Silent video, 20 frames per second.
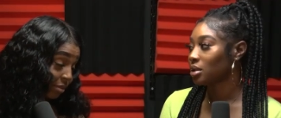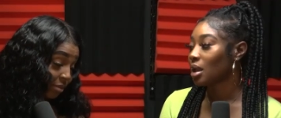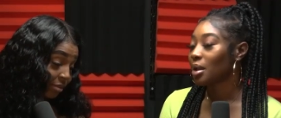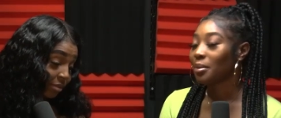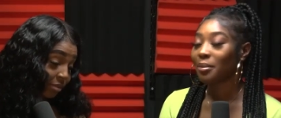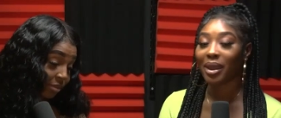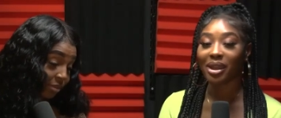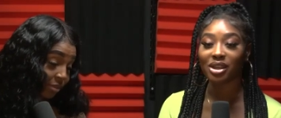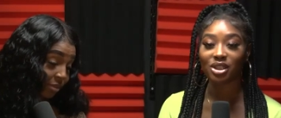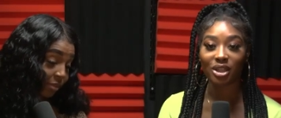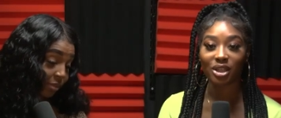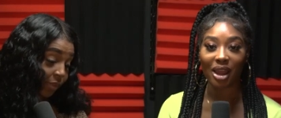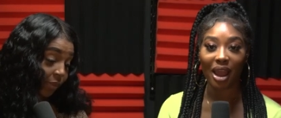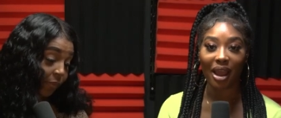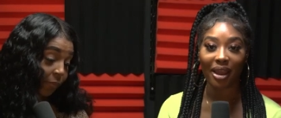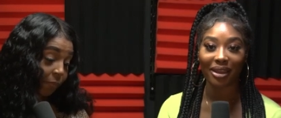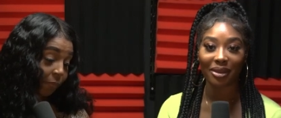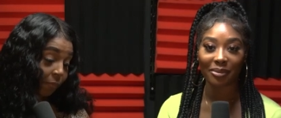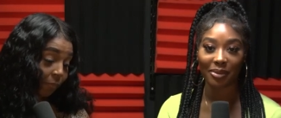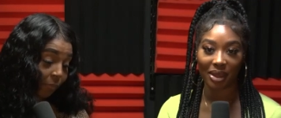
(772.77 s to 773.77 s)
Speaker 1: Make sure
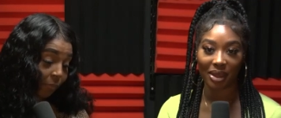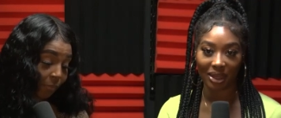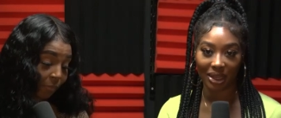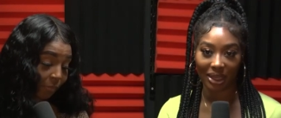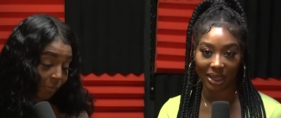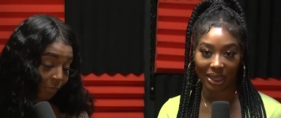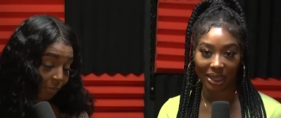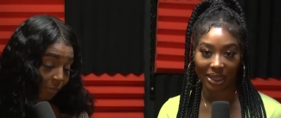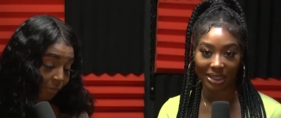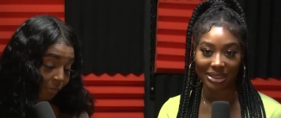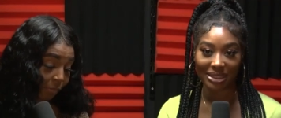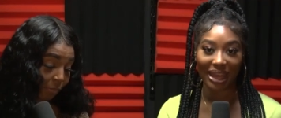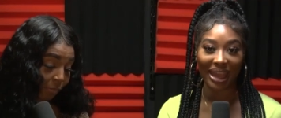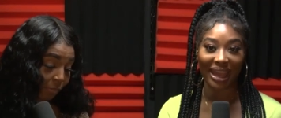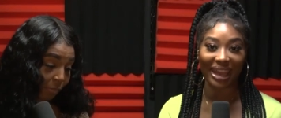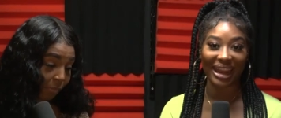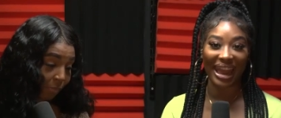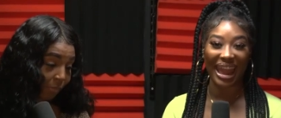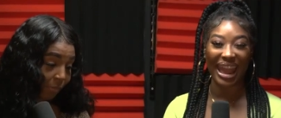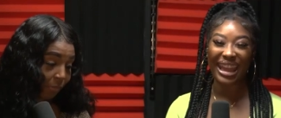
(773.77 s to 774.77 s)
y'all email us
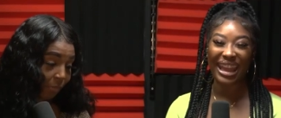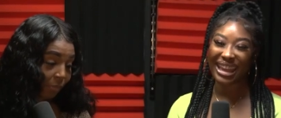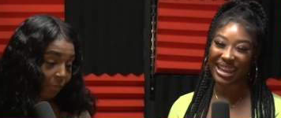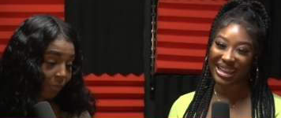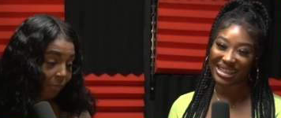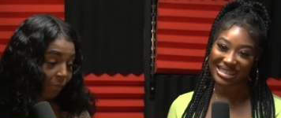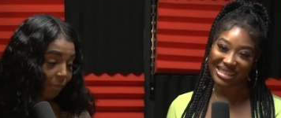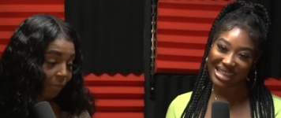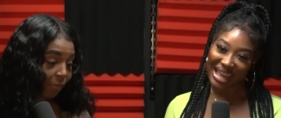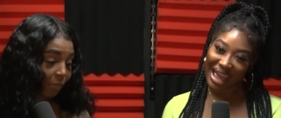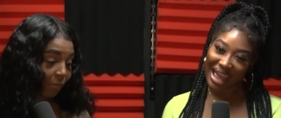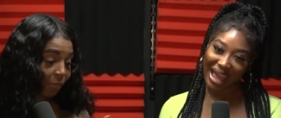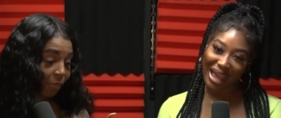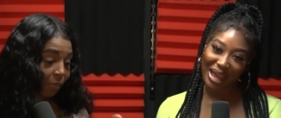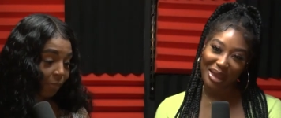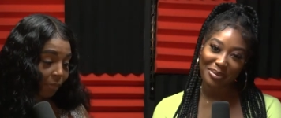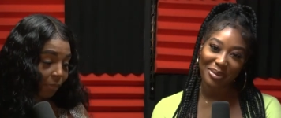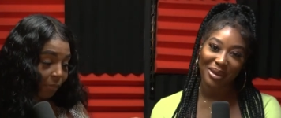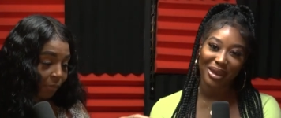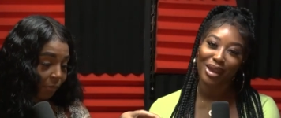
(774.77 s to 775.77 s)
at
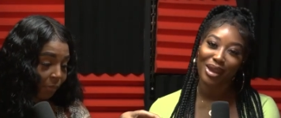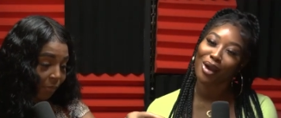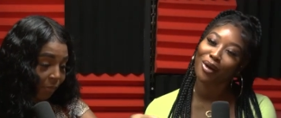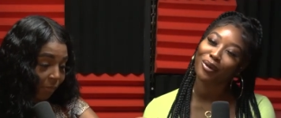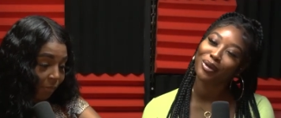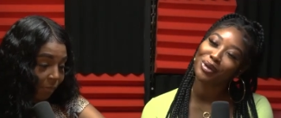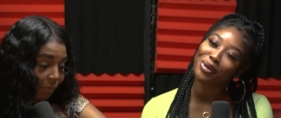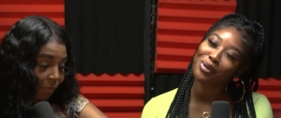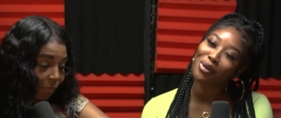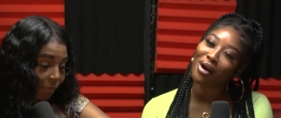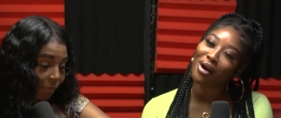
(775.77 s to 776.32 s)
askpourminds